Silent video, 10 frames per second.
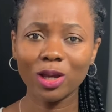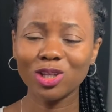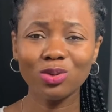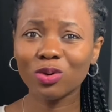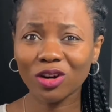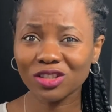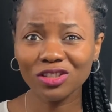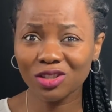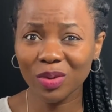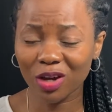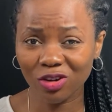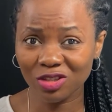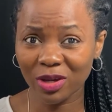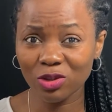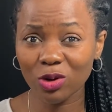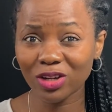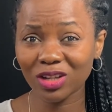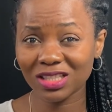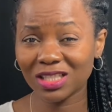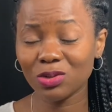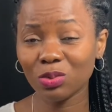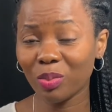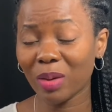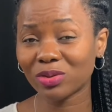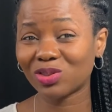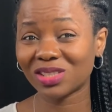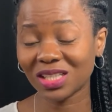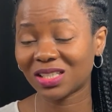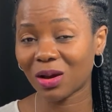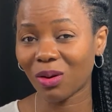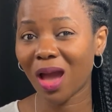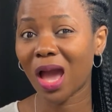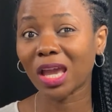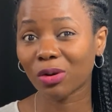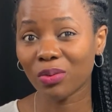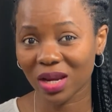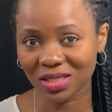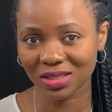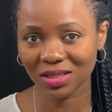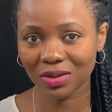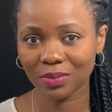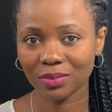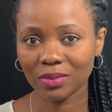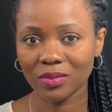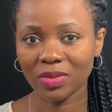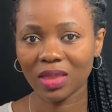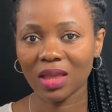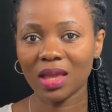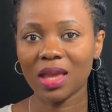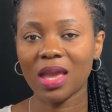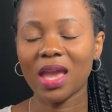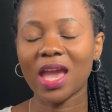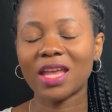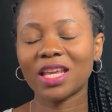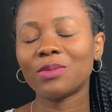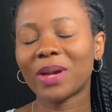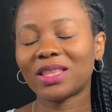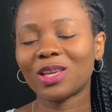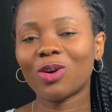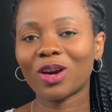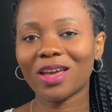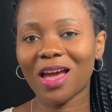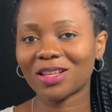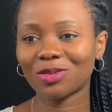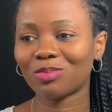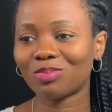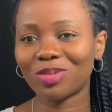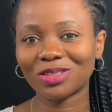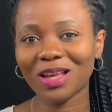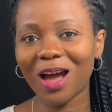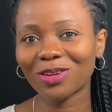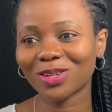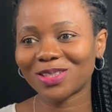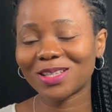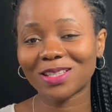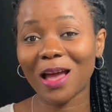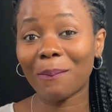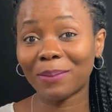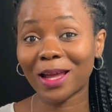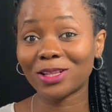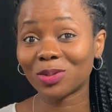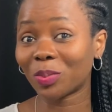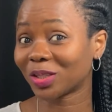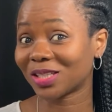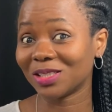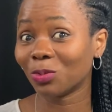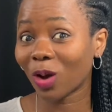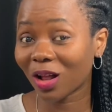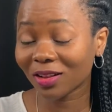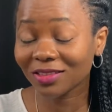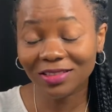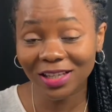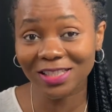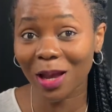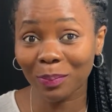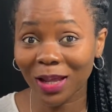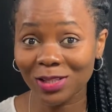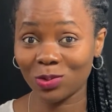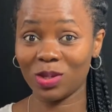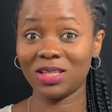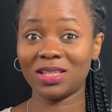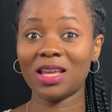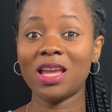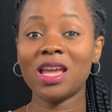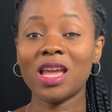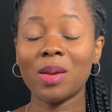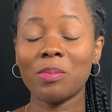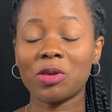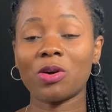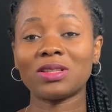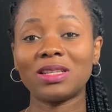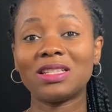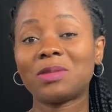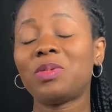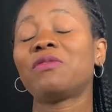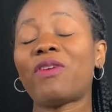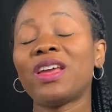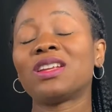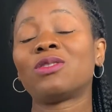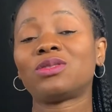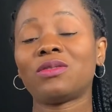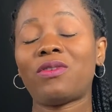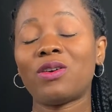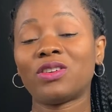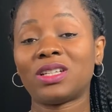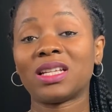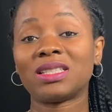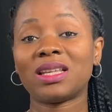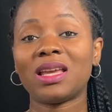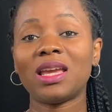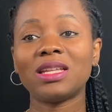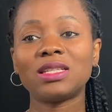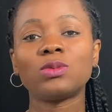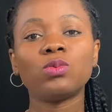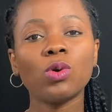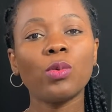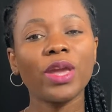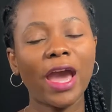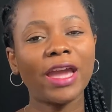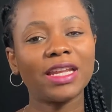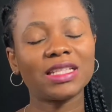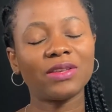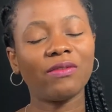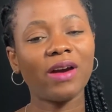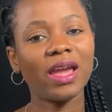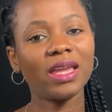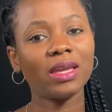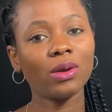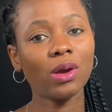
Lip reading: you will continue to be a consumer. You won't be able to sit down and create. And then you might think, okay, so but how does this apply to budgeting? Well, it applies to it because it's been found out that it is what we identify